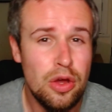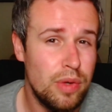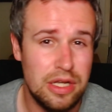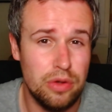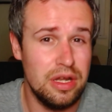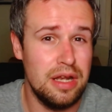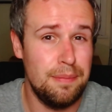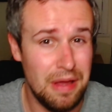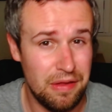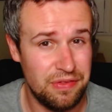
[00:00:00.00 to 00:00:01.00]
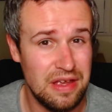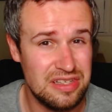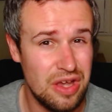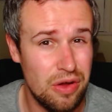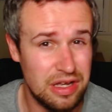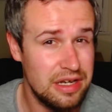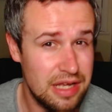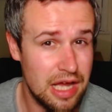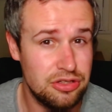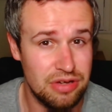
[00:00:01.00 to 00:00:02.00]
We know that the big things aren't going to
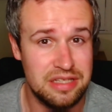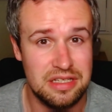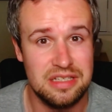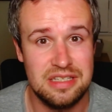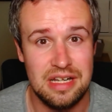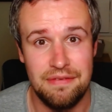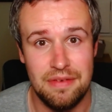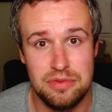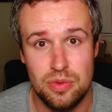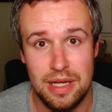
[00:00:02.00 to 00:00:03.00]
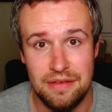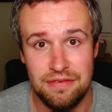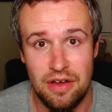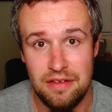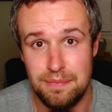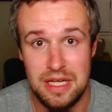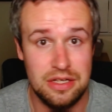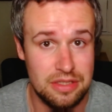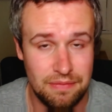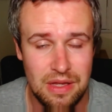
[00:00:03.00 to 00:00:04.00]
get addressed until FM25
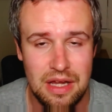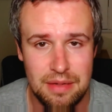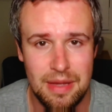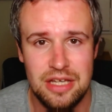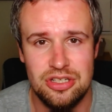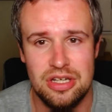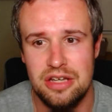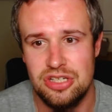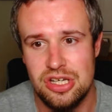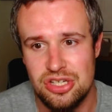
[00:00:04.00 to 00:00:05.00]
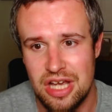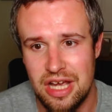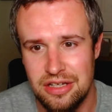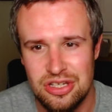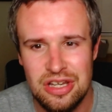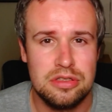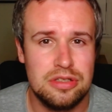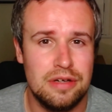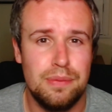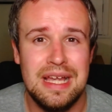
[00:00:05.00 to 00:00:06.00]
because of the animation engine change. So
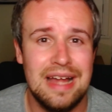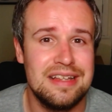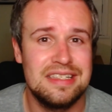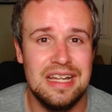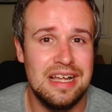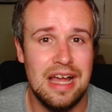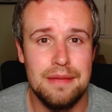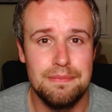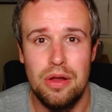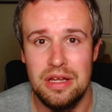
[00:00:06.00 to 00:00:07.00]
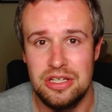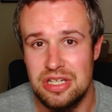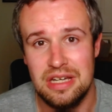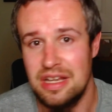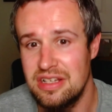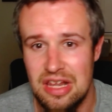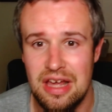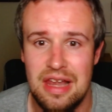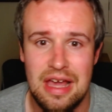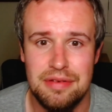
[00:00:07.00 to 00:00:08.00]
if we can see the game polished in these
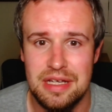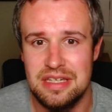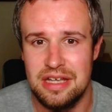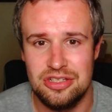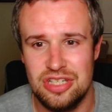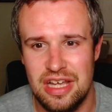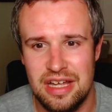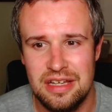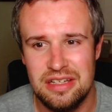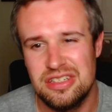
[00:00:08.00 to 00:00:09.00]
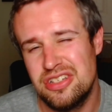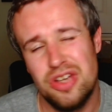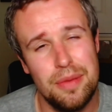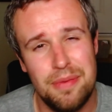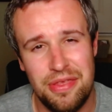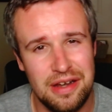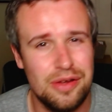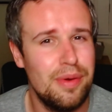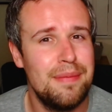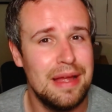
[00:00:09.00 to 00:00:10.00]
little areas next year, it's the type of thing that
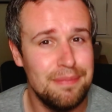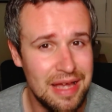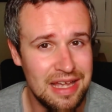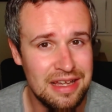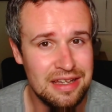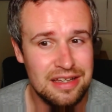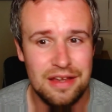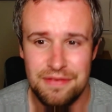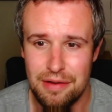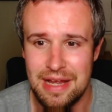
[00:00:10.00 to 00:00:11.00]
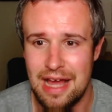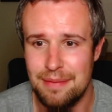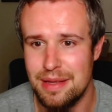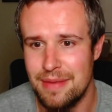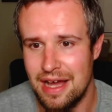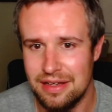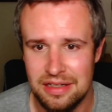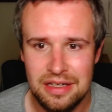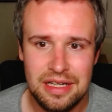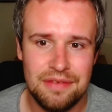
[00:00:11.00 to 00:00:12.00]
would make me a very happy man.
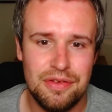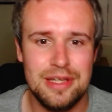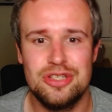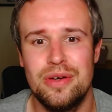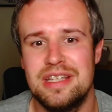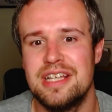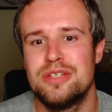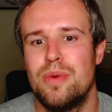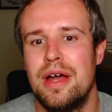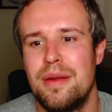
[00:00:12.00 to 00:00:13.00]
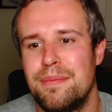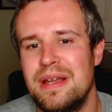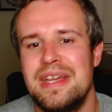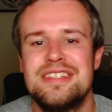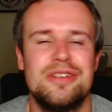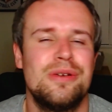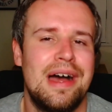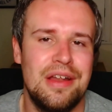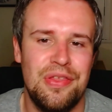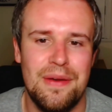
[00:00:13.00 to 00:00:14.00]
If you enjoyed this one, please do add
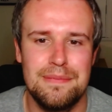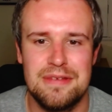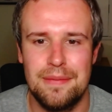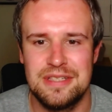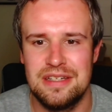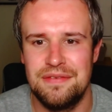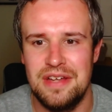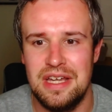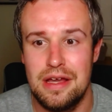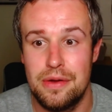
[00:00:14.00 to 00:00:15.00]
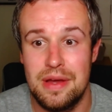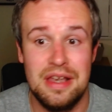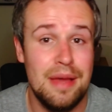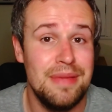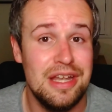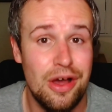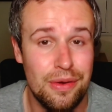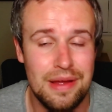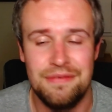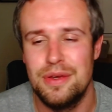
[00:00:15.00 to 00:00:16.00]
a thumbs up to the video and let me know
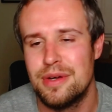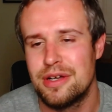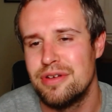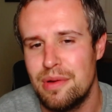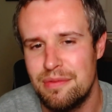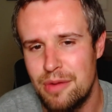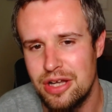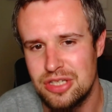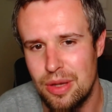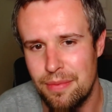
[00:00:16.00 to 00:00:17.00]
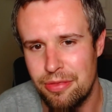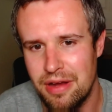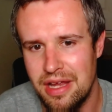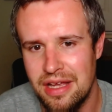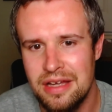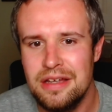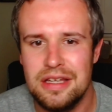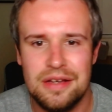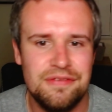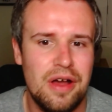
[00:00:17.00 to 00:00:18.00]
if you agree with my top 3.
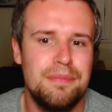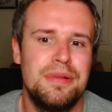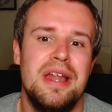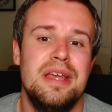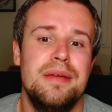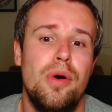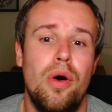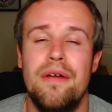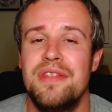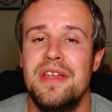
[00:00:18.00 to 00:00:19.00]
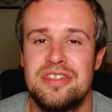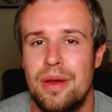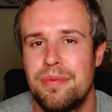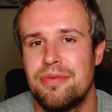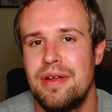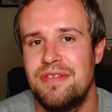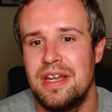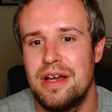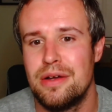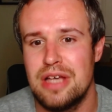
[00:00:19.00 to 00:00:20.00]
You can find plenty more of these top 3
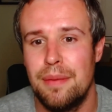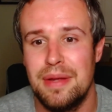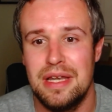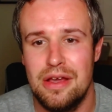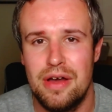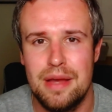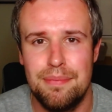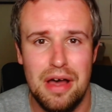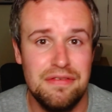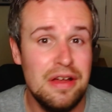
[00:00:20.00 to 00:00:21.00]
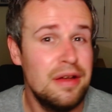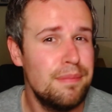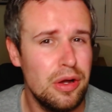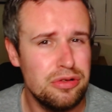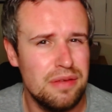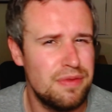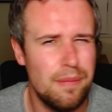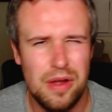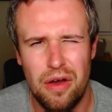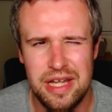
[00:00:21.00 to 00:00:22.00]
videos up in the eye above, most of them
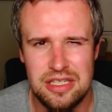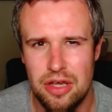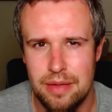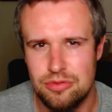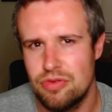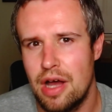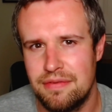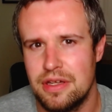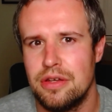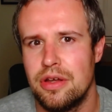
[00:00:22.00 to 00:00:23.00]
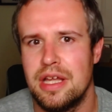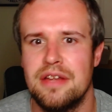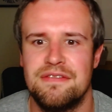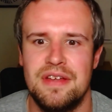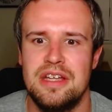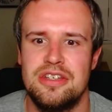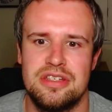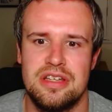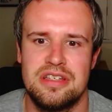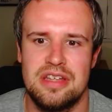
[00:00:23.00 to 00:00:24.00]
guide types rather than looking at features
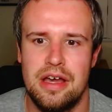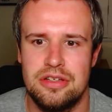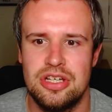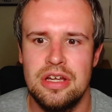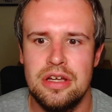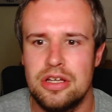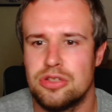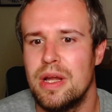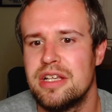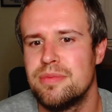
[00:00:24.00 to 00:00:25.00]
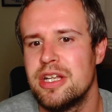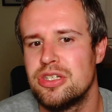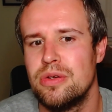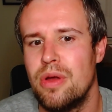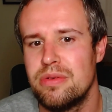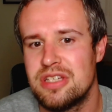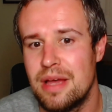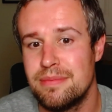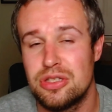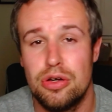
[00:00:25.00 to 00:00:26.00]
and such, as well as my 2
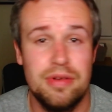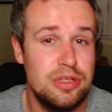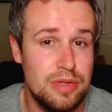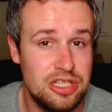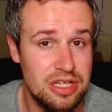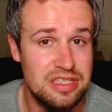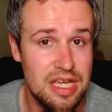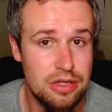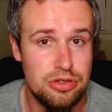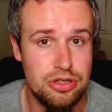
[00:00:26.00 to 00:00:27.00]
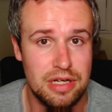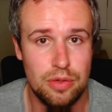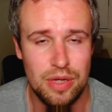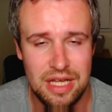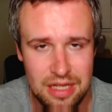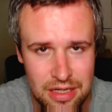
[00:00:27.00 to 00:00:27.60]
long-term stories which continue during the week.